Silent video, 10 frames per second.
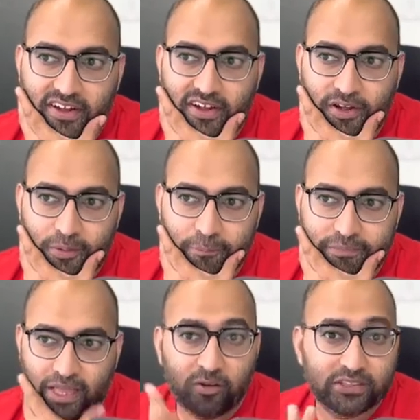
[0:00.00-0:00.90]

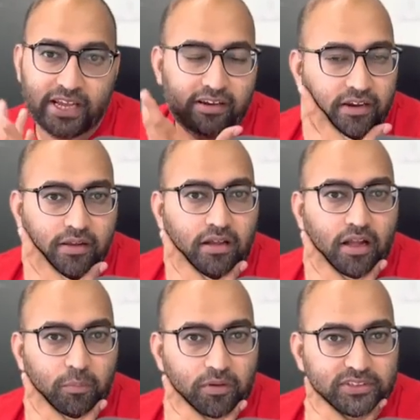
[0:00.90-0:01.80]
Can you share a
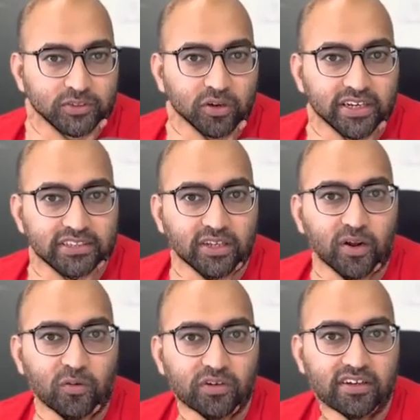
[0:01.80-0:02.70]
couple of stories
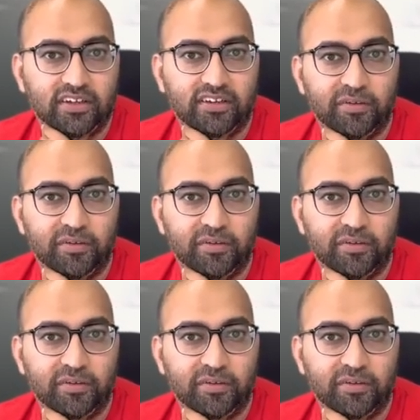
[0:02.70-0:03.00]
around,